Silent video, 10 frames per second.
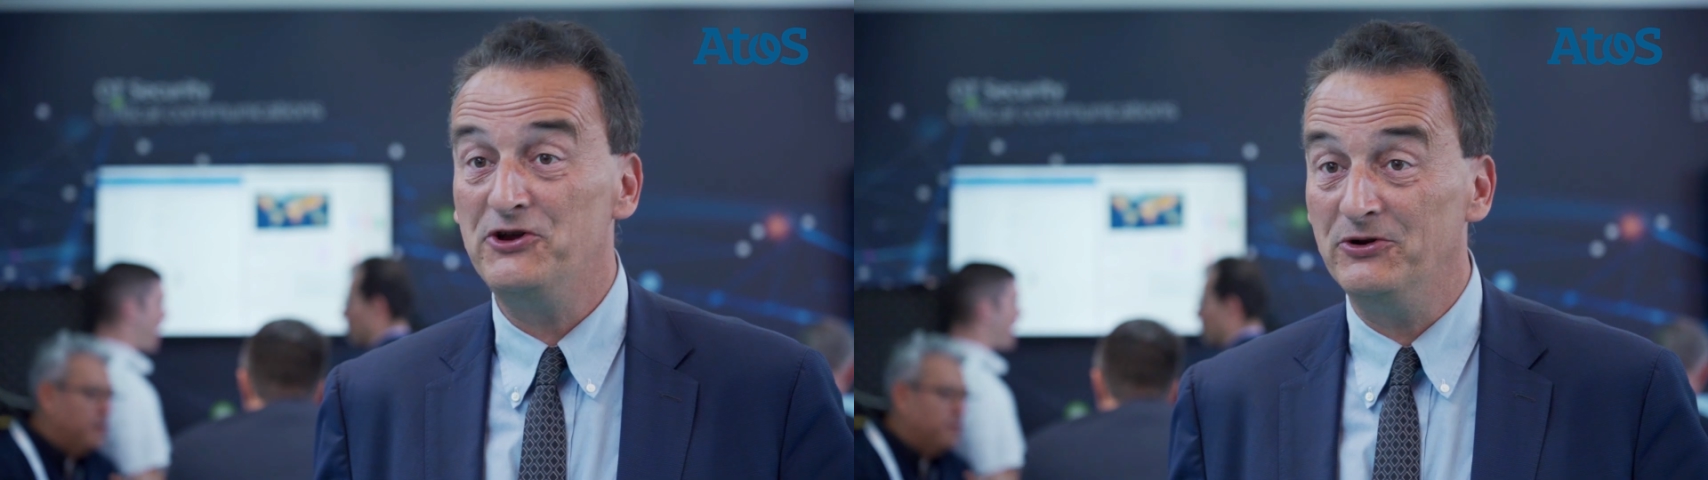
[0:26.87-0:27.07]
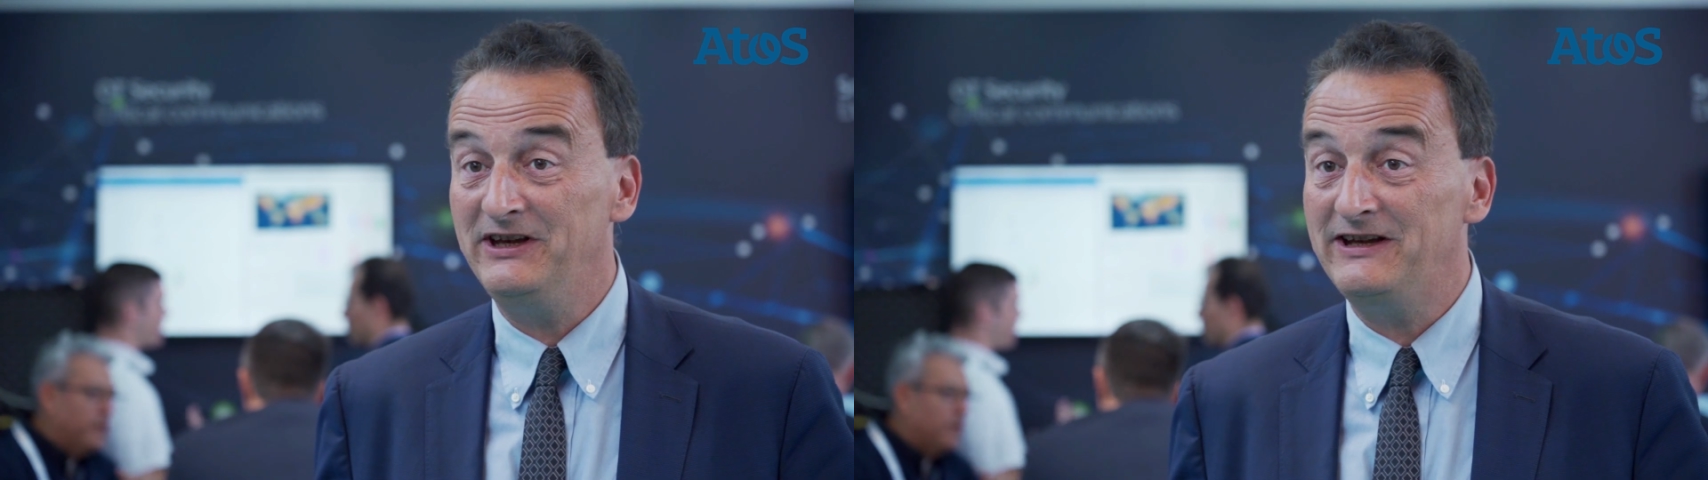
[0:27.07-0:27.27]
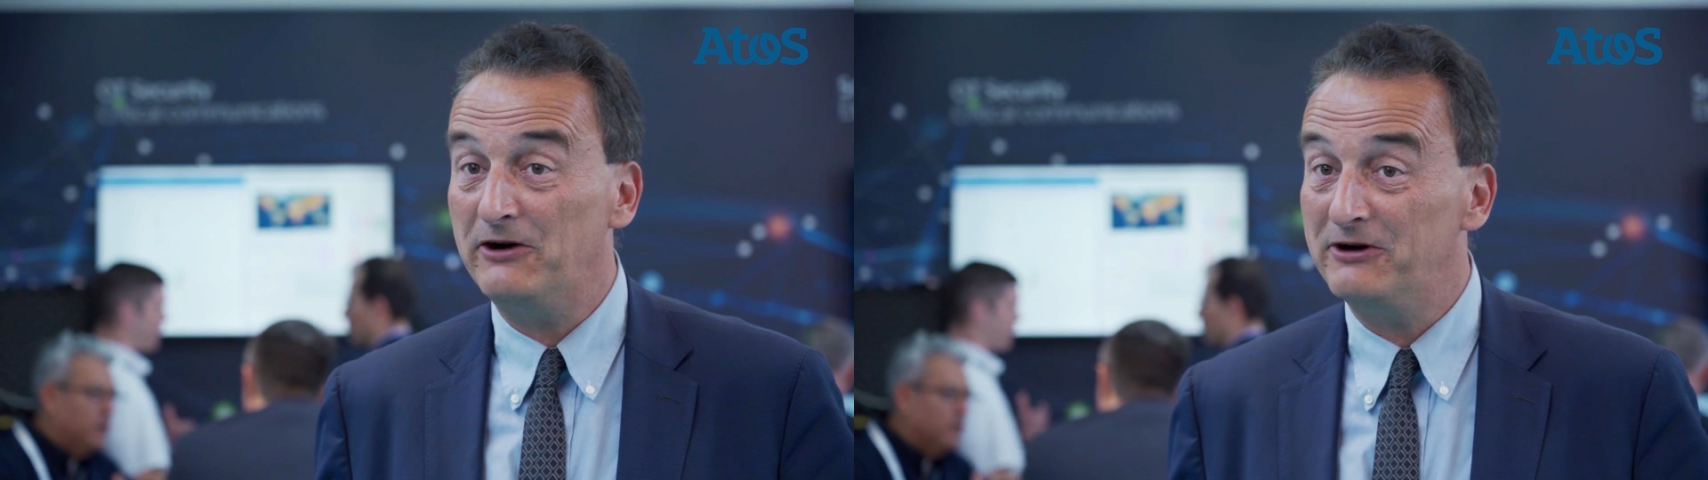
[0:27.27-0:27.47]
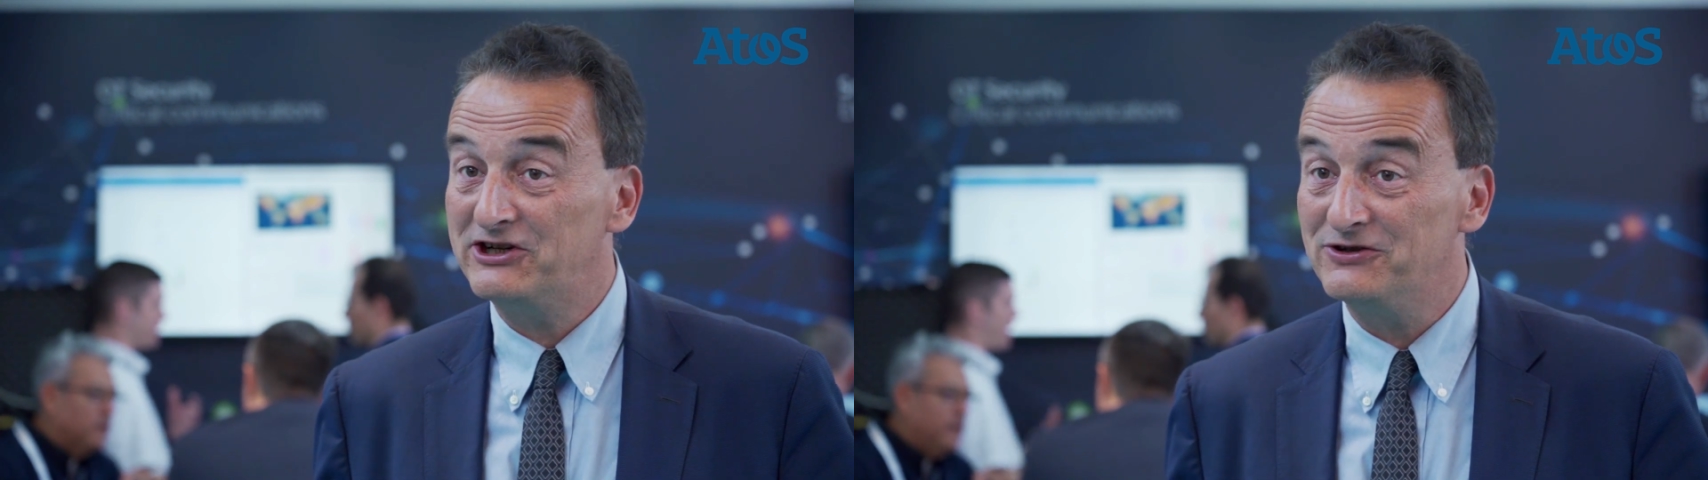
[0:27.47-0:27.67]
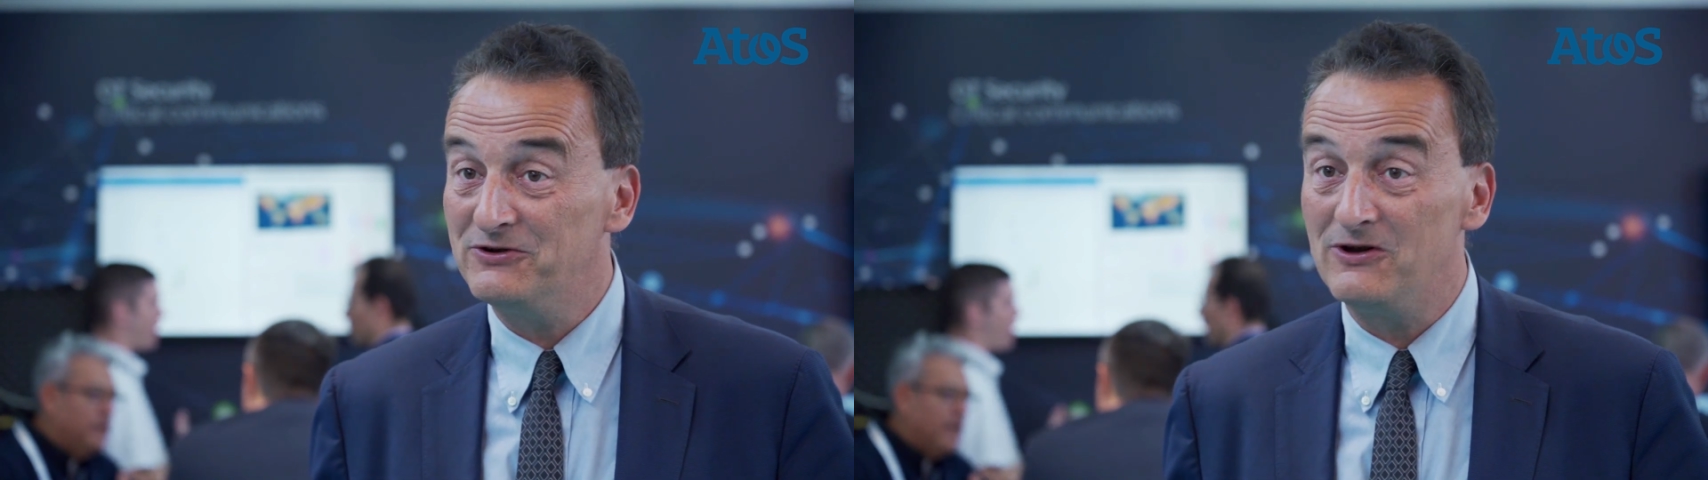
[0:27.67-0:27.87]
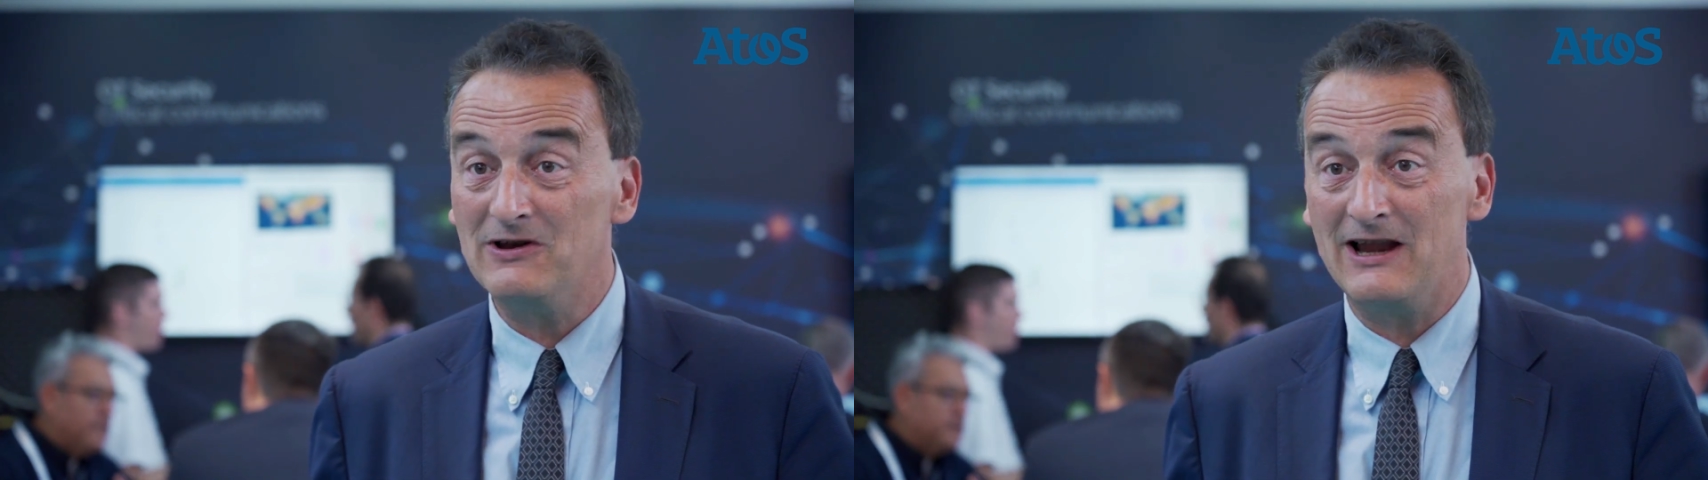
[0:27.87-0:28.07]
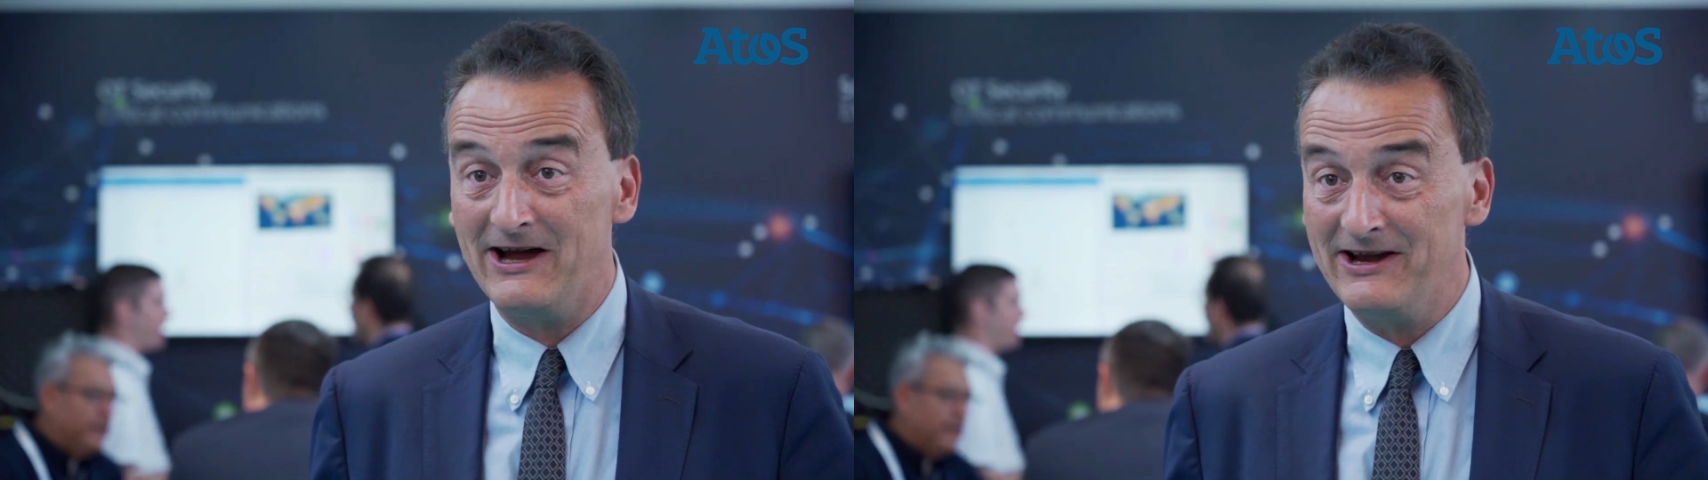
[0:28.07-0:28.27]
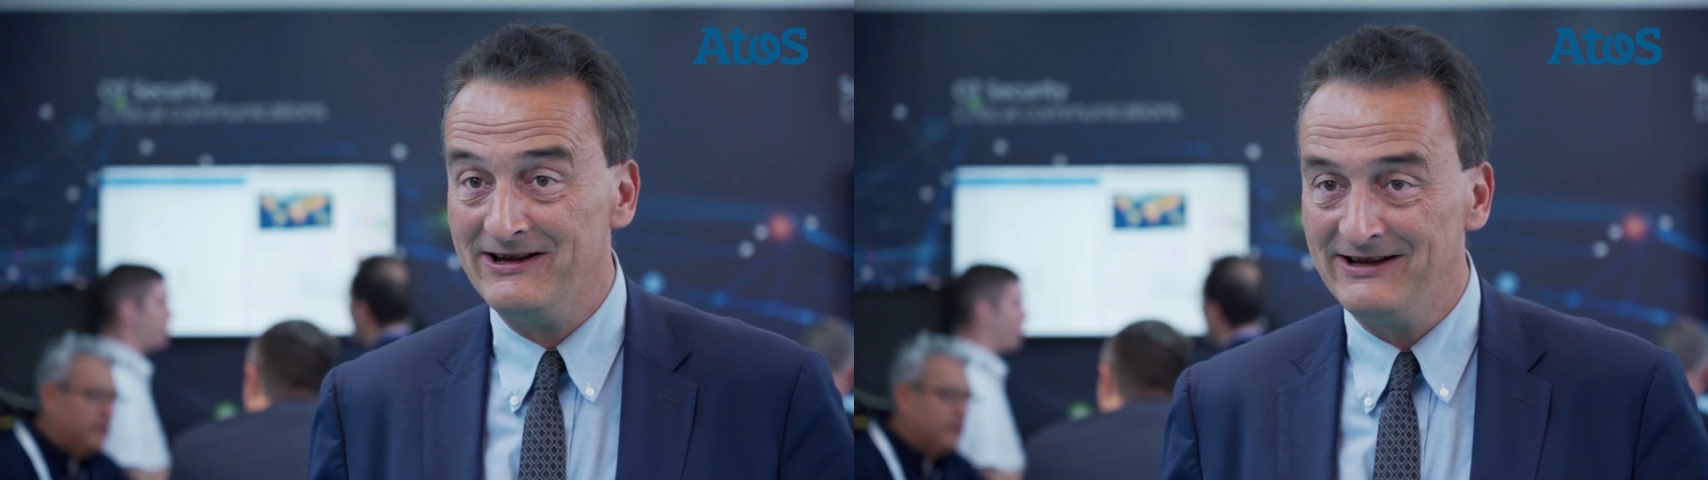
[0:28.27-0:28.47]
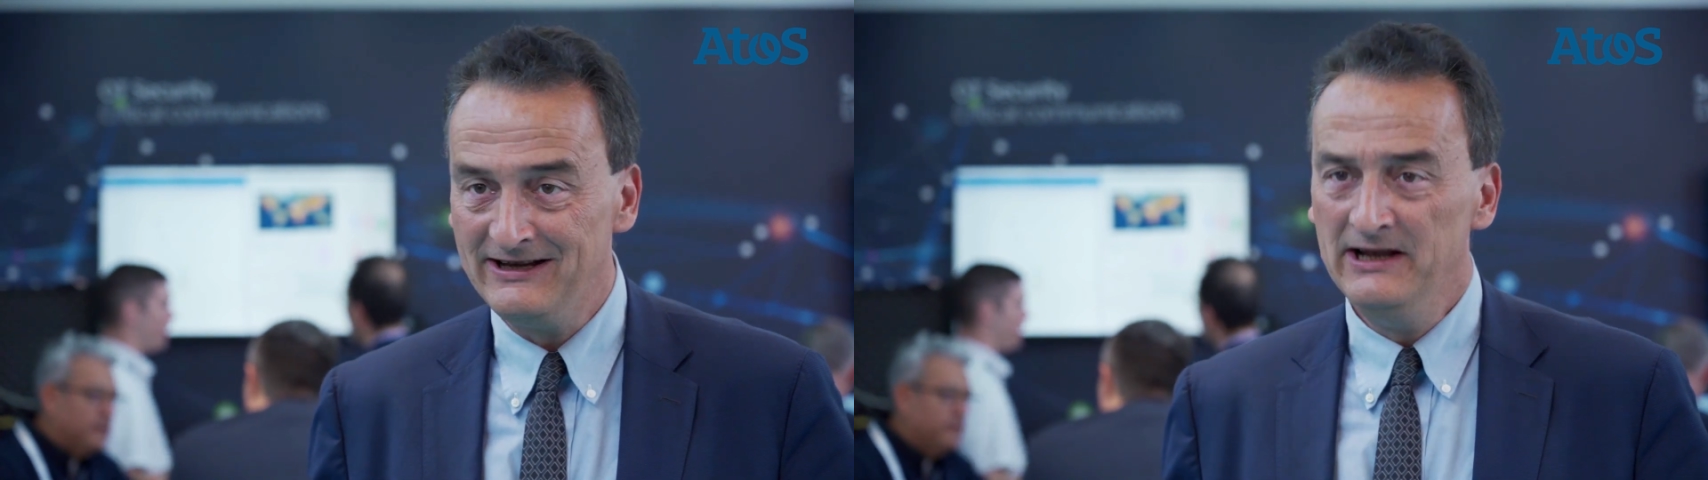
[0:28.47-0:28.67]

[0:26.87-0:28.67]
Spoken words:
unidirectional line